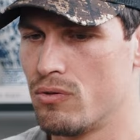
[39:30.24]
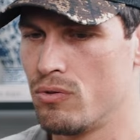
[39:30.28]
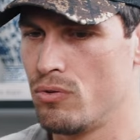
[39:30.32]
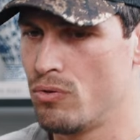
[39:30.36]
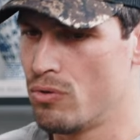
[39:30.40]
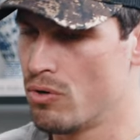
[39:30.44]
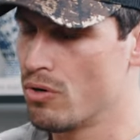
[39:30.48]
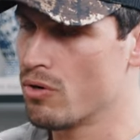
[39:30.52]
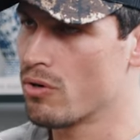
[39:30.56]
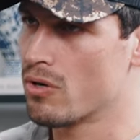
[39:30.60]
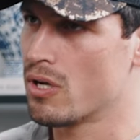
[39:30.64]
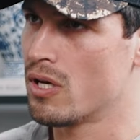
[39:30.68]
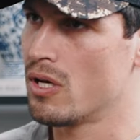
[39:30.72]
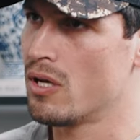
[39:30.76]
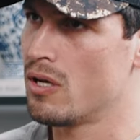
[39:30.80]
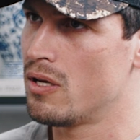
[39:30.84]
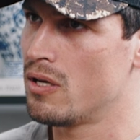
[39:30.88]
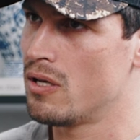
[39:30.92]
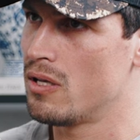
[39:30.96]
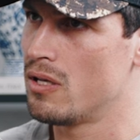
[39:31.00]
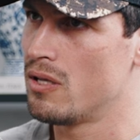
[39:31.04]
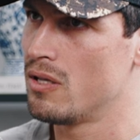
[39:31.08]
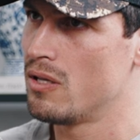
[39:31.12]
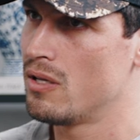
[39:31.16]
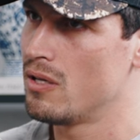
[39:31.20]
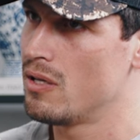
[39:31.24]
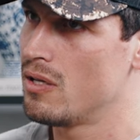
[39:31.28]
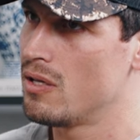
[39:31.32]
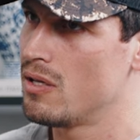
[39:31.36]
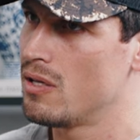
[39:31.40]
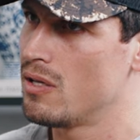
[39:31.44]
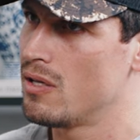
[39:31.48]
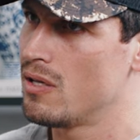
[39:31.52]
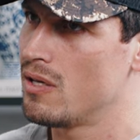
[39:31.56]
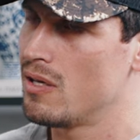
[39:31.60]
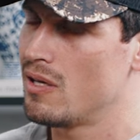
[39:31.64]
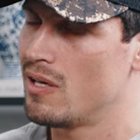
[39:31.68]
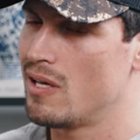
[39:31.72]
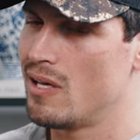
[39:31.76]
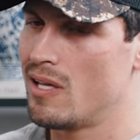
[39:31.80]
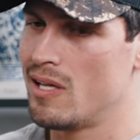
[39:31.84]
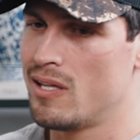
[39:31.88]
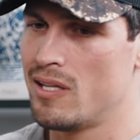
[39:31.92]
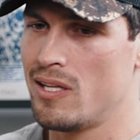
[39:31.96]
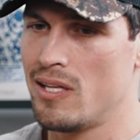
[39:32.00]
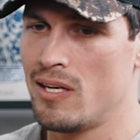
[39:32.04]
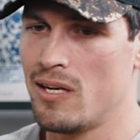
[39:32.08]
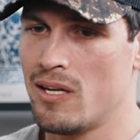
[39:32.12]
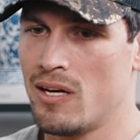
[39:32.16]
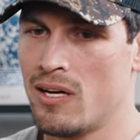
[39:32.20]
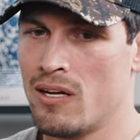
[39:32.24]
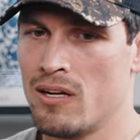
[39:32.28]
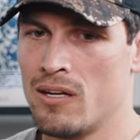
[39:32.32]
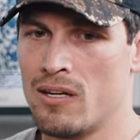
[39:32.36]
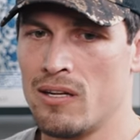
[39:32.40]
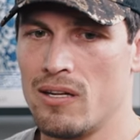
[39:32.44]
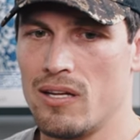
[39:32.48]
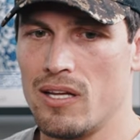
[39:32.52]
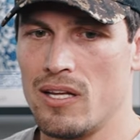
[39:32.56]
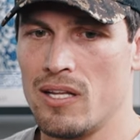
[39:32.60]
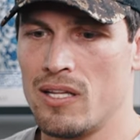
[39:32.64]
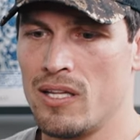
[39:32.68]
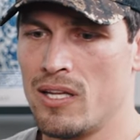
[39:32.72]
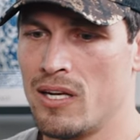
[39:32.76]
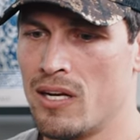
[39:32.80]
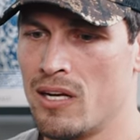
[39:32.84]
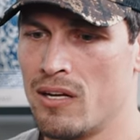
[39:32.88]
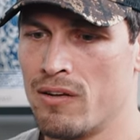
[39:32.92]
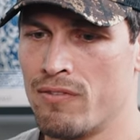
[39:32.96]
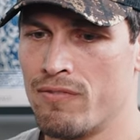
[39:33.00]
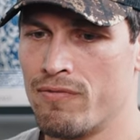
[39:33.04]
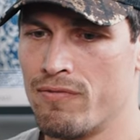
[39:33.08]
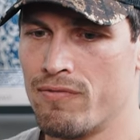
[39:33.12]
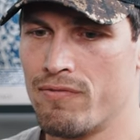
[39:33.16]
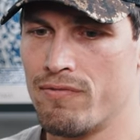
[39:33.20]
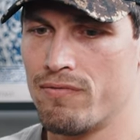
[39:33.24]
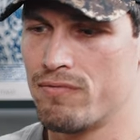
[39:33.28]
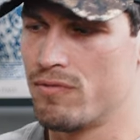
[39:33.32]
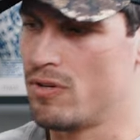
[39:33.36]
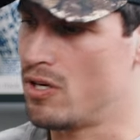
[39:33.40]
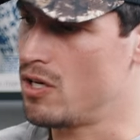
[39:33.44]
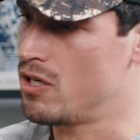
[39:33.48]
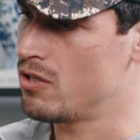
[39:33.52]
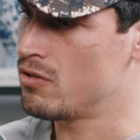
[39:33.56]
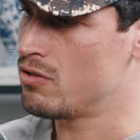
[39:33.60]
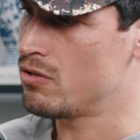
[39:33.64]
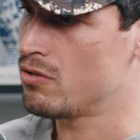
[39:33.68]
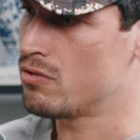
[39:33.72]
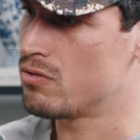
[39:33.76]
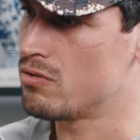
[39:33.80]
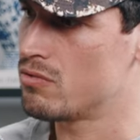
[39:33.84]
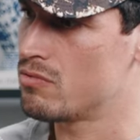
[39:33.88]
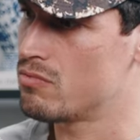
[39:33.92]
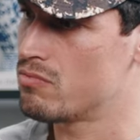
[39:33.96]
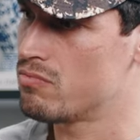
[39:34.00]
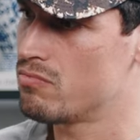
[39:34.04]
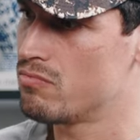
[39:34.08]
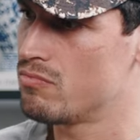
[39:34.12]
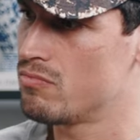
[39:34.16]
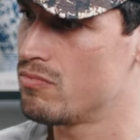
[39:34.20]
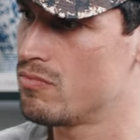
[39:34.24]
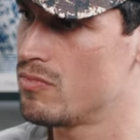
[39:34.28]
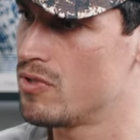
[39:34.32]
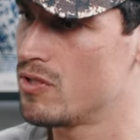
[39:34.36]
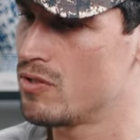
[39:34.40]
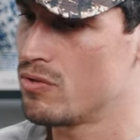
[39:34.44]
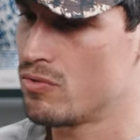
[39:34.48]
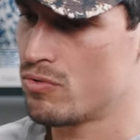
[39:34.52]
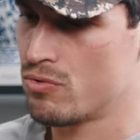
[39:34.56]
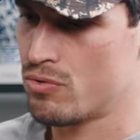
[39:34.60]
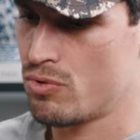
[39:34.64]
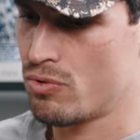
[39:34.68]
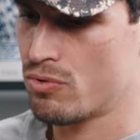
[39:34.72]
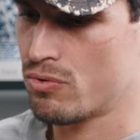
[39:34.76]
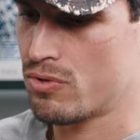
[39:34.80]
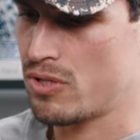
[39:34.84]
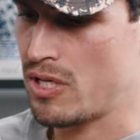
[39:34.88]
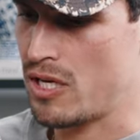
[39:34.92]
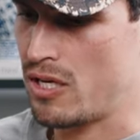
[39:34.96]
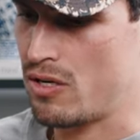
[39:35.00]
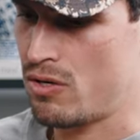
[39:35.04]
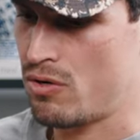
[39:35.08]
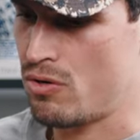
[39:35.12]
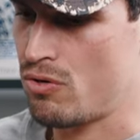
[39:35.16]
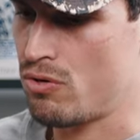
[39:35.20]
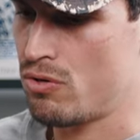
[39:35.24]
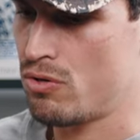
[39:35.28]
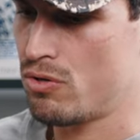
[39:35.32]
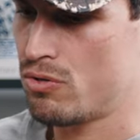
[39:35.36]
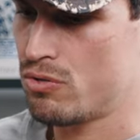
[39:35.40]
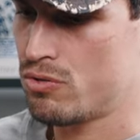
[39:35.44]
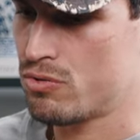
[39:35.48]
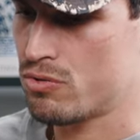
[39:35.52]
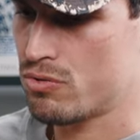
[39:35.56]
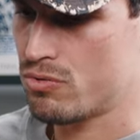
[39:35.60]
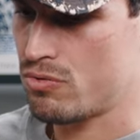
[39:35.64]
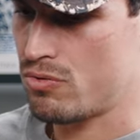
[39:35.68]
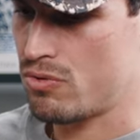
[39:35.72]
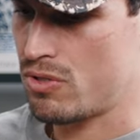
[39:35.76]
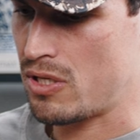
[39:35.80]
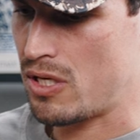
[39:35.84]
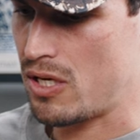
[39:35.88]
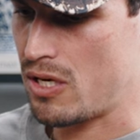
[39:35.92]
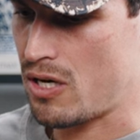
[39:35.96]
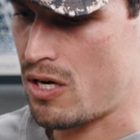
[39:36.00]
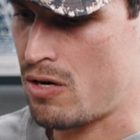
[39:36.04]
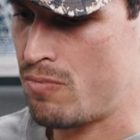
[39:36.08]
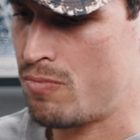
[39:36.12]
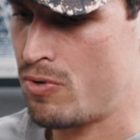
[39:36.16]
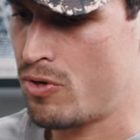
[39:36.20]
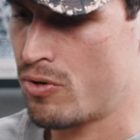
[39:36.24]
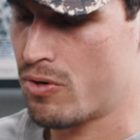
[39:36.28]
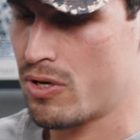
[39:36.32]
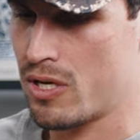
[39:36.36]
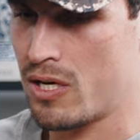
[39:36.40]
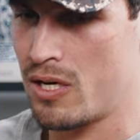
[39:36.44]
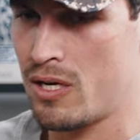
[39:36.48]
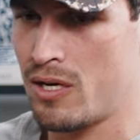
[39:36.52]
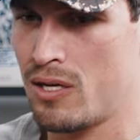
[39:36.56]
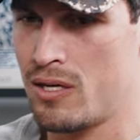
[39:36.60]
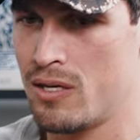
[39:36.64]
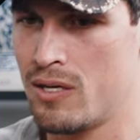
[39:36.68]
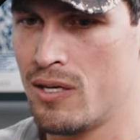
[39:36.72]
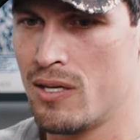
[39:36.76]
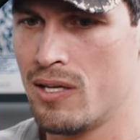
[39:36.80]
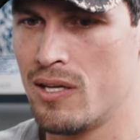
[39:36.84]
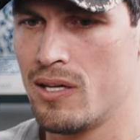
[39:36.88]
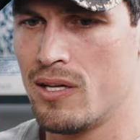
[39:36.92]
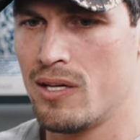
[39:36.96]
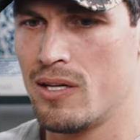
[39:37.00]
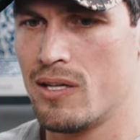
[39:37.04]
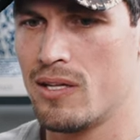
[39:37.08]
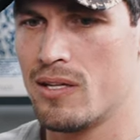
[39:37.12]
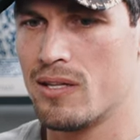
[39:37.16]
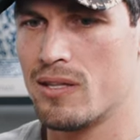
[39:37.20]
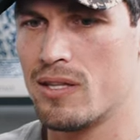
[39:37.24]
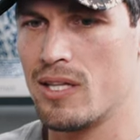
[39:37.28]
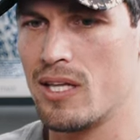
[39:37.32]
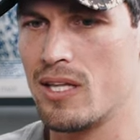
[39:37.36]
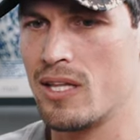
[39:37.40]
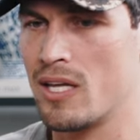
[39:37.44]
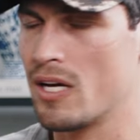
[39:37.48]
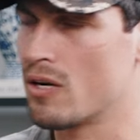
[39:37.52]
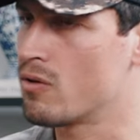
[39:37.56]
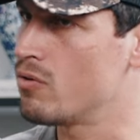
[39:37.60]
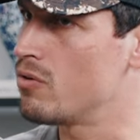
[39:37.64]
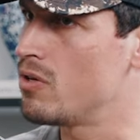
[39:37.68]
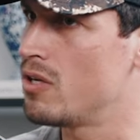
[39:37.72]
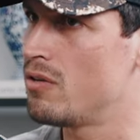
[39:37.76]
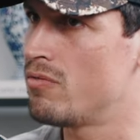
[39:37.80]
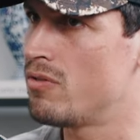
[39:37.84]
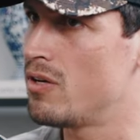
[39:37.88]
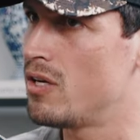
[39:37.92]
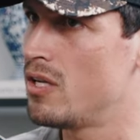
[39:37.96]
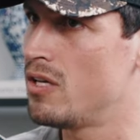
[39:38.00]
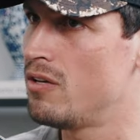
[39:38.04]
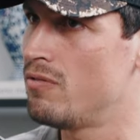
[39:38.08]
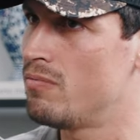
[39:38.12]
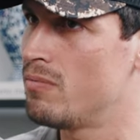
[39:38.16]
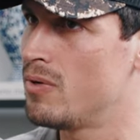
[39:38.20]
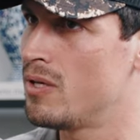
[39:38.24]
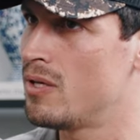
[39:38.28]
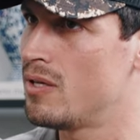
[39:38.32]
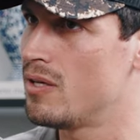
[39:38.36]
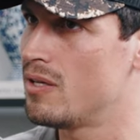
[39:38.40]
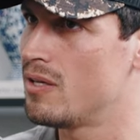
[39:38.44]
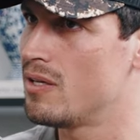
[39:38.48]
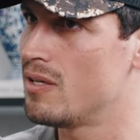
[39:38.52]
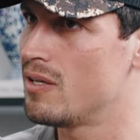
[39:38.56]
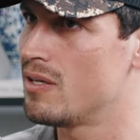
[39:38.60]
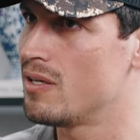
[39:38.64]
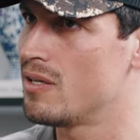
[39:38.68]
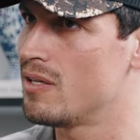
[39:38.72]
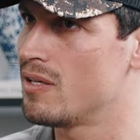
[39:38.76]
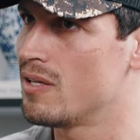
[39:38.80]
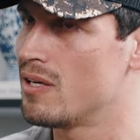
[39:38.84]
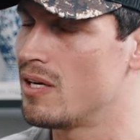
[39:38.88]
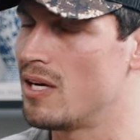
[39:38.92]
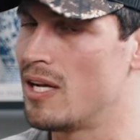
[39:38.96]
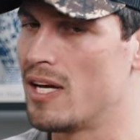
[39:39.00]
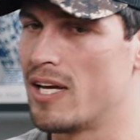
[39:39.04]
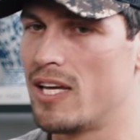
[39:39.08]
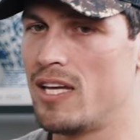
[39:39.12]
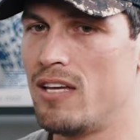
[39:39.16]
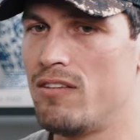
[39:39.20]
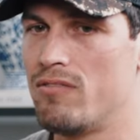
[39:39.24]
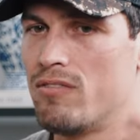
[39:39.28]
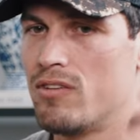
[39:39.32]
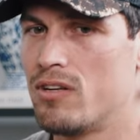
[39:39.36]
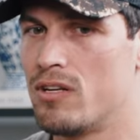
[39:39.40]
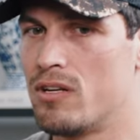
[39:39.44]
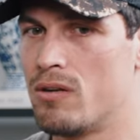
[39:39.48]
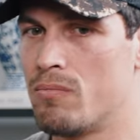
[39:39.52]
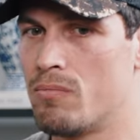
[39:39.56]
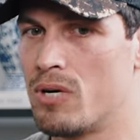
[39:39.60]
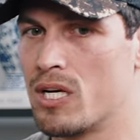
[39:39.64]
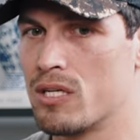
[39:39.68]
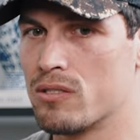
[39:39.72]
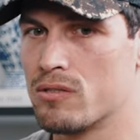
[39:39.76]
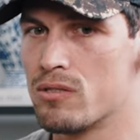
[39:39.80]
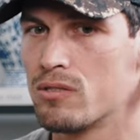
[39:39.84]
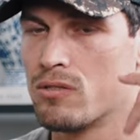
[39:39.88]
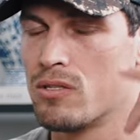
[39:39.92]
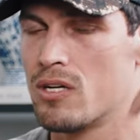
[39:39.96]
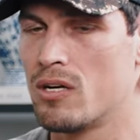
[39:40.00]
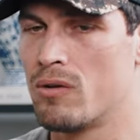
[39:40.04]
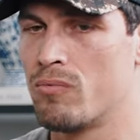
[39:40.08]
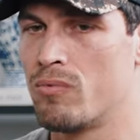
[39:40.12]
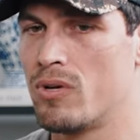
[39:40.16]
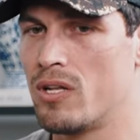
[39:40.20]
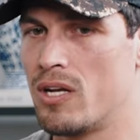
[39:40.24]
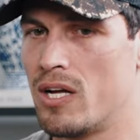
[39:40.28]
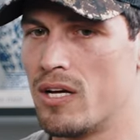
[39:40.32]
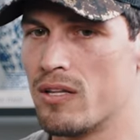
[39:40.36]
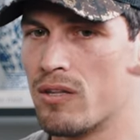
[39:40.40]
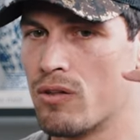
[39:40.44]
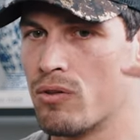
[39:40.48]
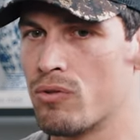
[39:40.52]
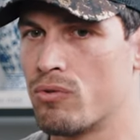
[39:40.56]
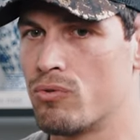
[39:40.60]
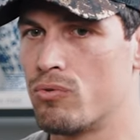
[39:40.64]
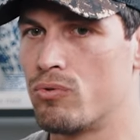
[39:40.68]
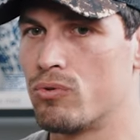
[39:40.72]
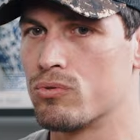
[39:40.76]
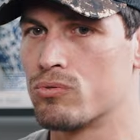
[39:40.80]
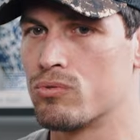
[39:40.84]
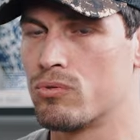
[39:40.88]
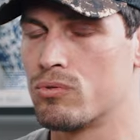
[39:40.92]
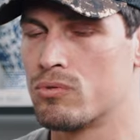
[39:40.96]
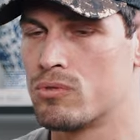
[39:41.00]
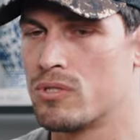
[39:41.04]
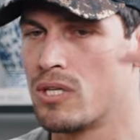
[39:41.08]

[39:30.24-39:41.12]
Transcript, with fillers: you're okay. And then I and then I I just took that knowledge that I'm okay, that that could never leave me. Mm. Like even in amongst the time where like the thoughts were